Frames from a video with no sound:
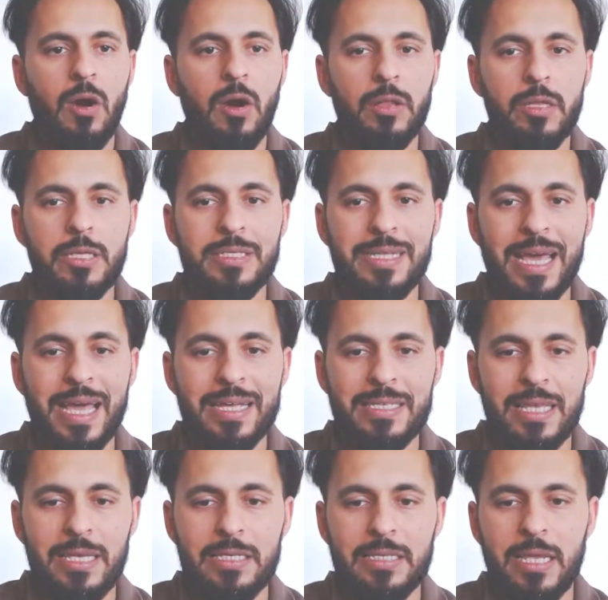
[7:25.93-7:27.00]
on the
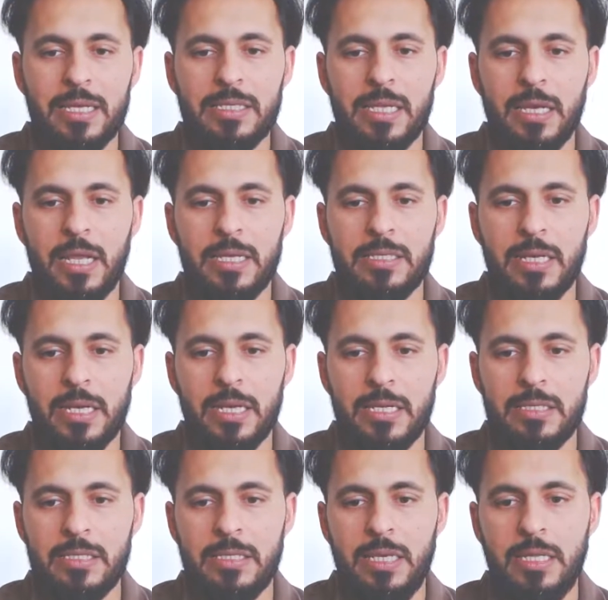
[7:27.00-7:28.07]
DAX index. And as I
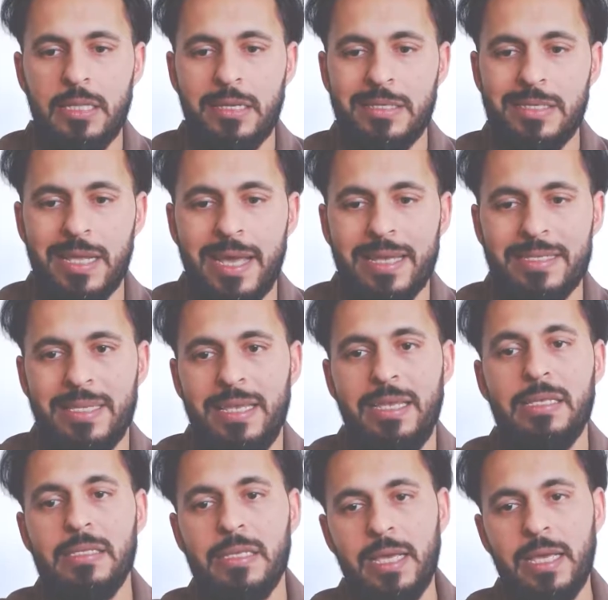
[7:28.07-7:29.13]
can see, the DAX
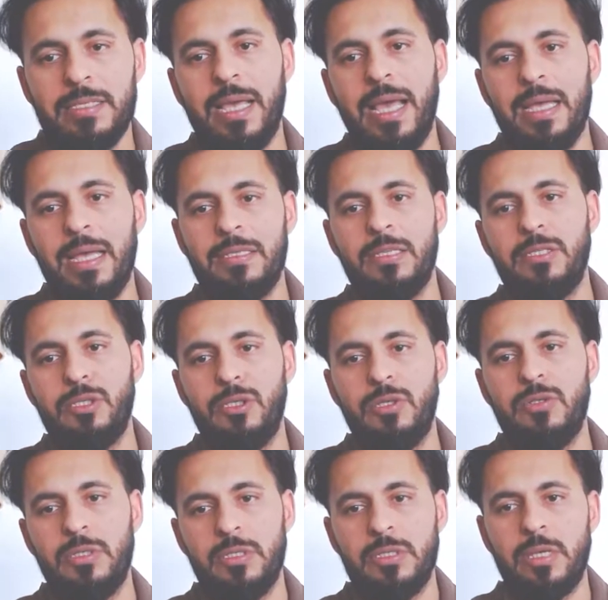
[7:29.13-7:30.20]
index, as this
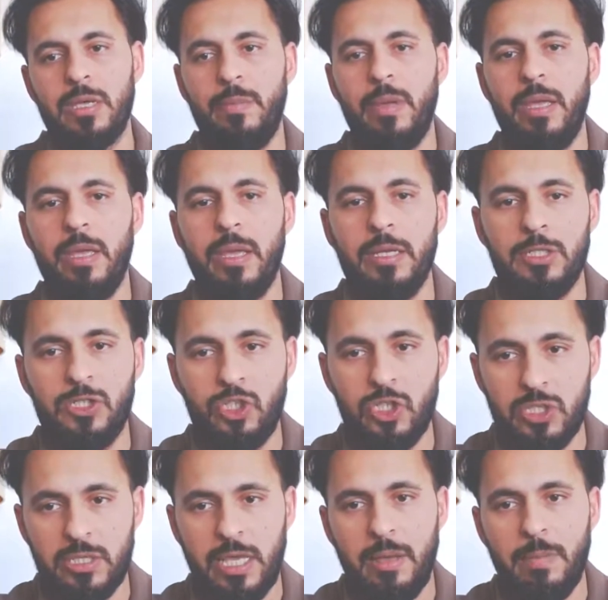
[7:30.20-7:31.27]
news is coming, as it
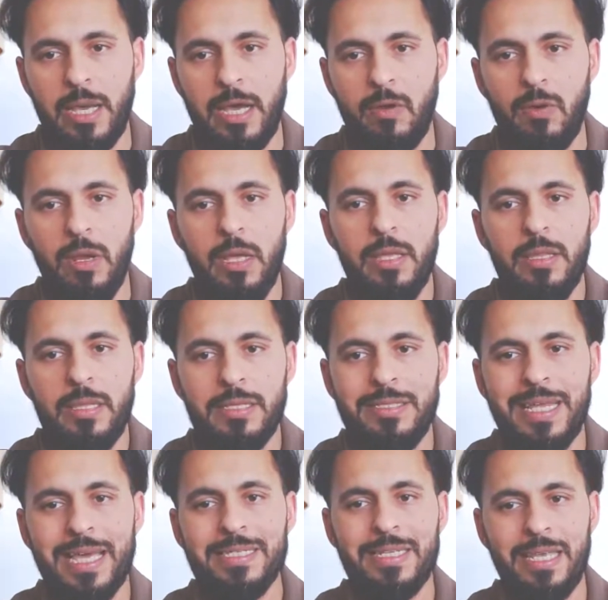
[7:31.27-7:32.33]
just came out, the
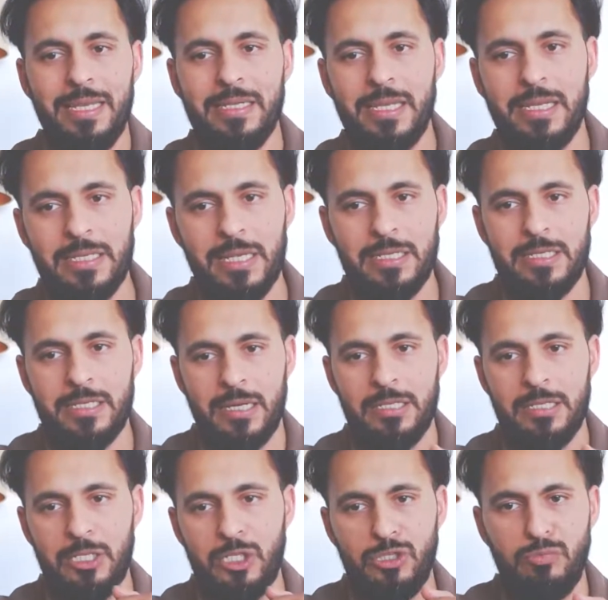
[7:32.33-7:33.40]
DAX index has
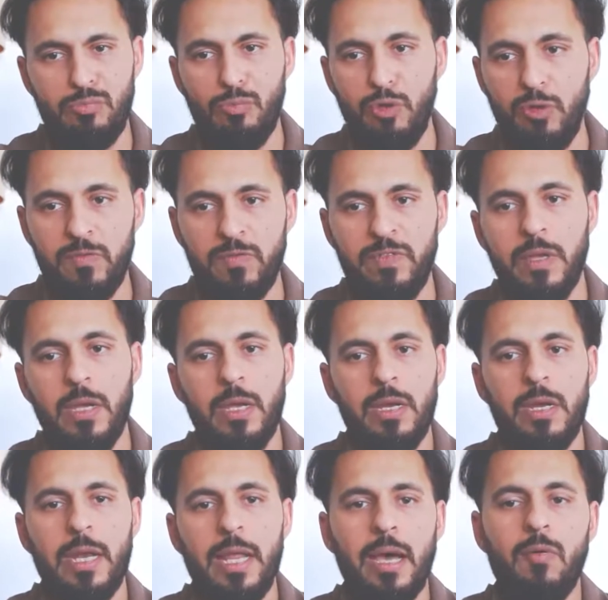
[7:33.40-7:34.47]
started to move.
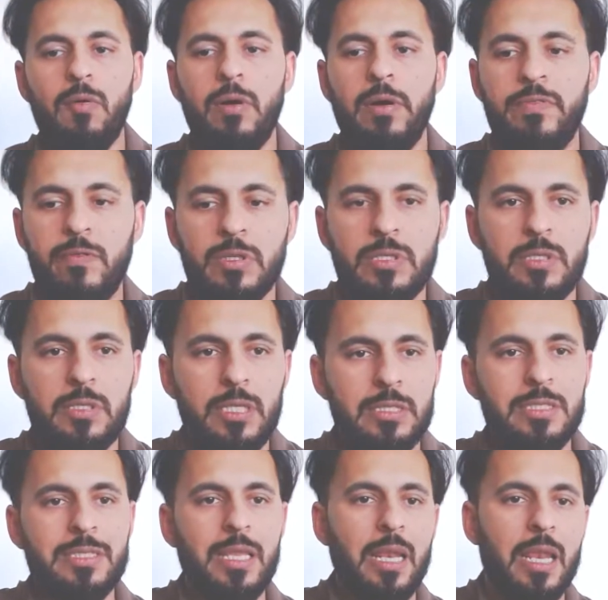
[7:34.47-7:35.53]
Now, of course,
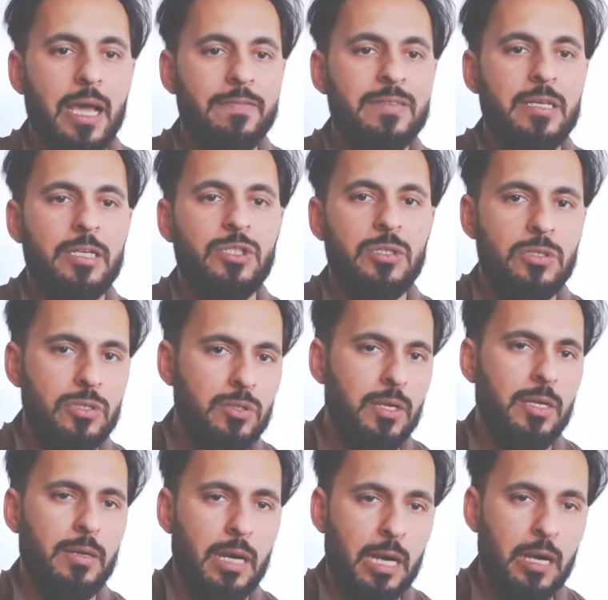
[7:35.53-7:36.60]
this is the live session,
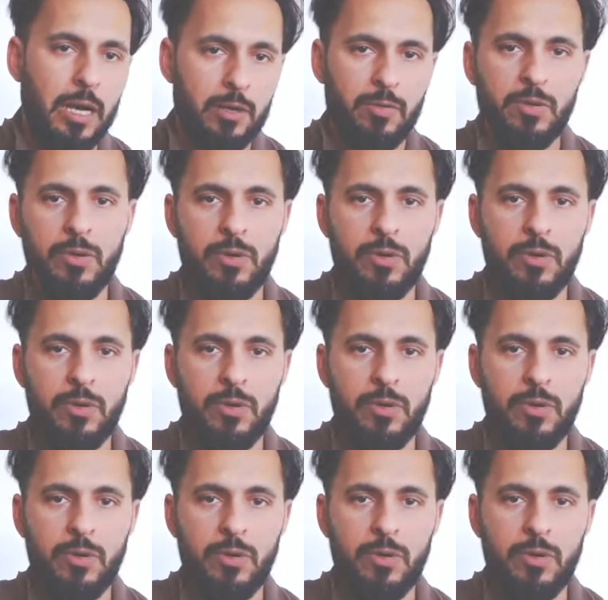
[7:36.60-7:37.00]
so I